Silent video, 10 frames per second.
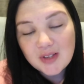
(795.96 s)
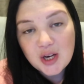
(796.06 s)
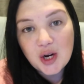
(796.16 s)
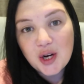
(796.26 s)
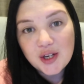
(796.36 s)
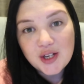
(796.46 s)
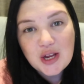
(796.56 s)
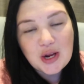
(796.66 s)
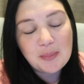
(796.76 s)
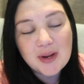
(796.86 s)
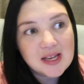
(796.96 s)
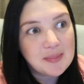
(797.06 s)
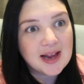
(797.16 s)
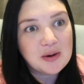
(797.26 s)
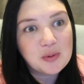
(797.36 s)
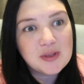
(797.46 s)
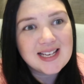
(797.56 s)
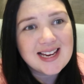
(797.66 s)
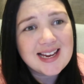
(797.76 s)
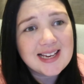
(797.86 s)
you know you gotta pick your battles
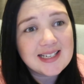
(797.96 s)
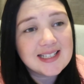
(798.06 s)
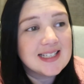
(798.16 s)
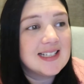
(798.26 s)
and